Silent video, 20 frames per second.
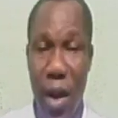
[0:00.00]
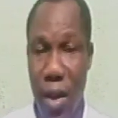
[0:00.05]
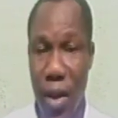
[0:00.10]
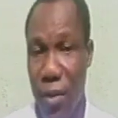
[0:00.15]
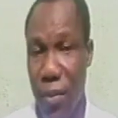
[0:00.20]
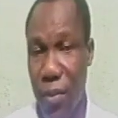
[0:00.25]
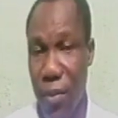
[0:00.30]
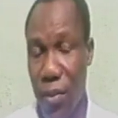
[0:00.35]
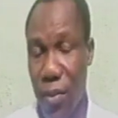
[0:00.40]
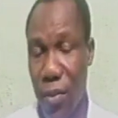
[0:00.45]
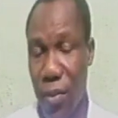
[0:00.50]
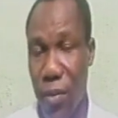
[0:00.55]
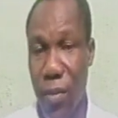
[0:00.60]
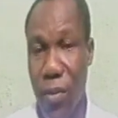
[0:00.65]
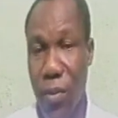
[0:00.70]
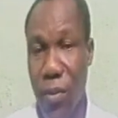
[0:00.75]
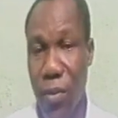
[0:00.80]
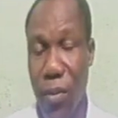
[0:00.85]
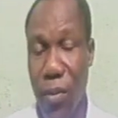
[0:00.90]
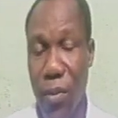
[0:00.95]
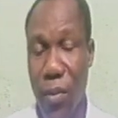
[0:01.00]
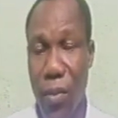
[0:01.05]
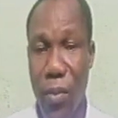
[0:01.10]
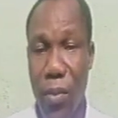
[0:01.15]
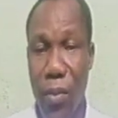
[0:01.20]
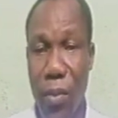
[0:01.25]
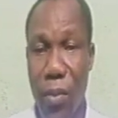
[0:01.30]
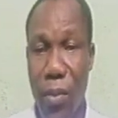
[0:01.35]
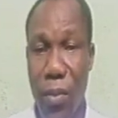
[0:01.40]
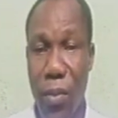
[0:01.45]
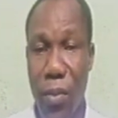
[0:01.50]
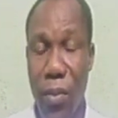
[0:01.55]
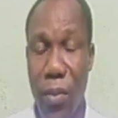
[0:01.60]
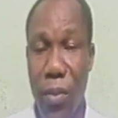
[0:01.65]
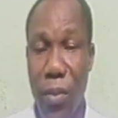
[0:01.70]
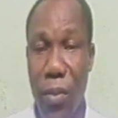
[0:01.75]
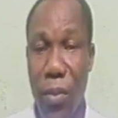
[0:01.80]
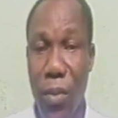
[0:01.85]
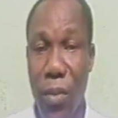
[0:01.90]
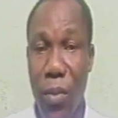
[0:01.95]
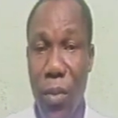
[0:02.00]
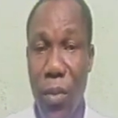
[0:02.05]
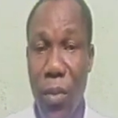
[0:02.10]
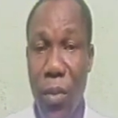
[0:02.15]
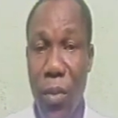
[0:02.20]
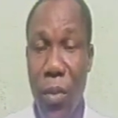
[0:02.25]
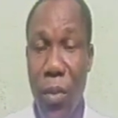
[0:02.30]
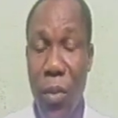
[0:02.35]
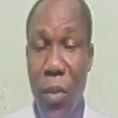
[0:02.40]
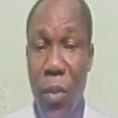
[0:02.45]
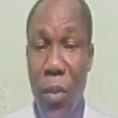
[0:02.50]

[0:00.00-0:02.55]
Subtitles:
No one is speaking in this clip.